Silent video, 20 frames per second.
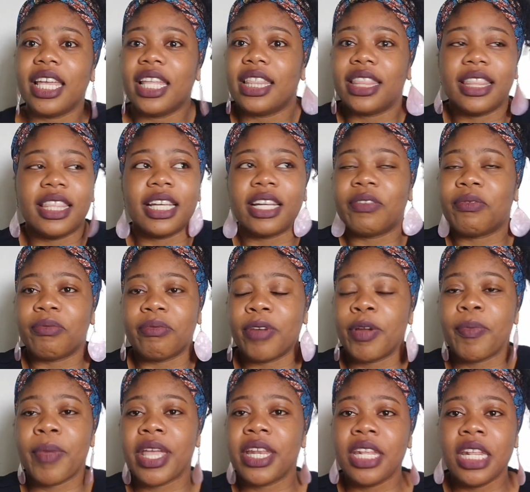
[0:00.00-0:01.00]
the
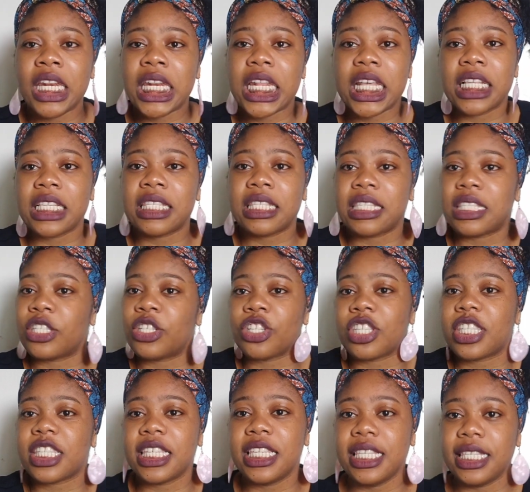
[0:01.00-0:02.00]
remaining is
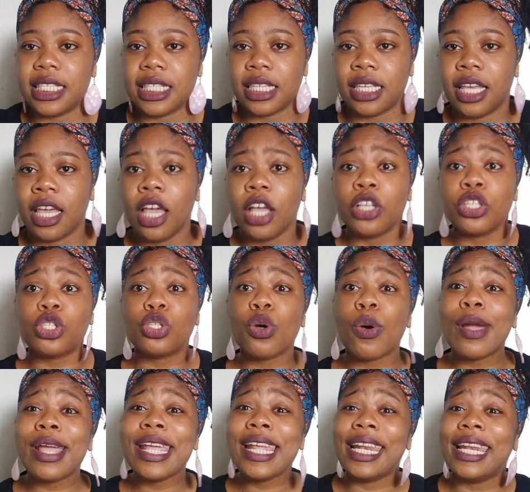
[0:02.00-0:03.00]
just easy. So
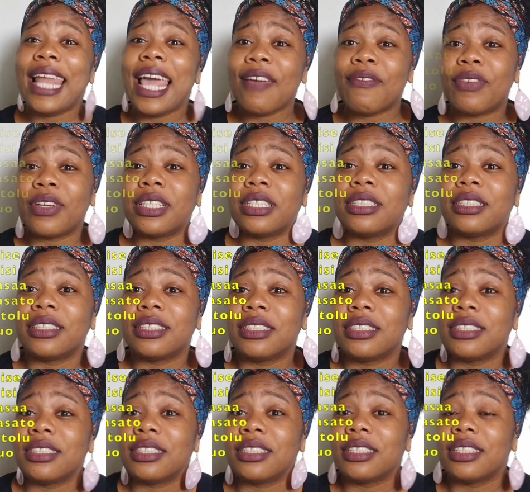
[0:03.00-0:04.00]
11
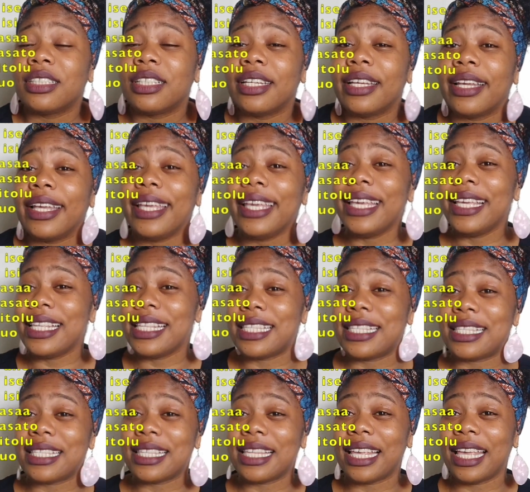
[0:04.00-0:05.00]

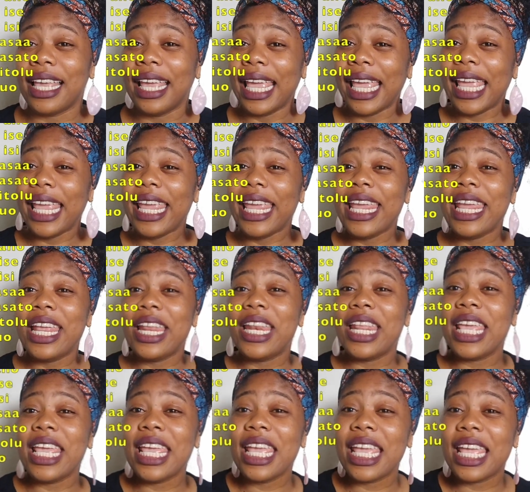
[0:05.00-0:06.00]
is
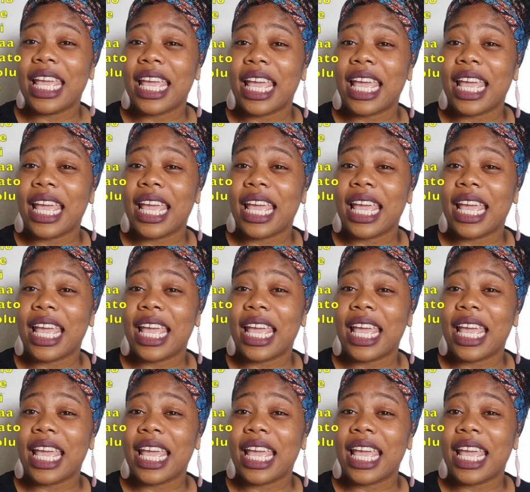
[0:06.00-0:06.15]
iri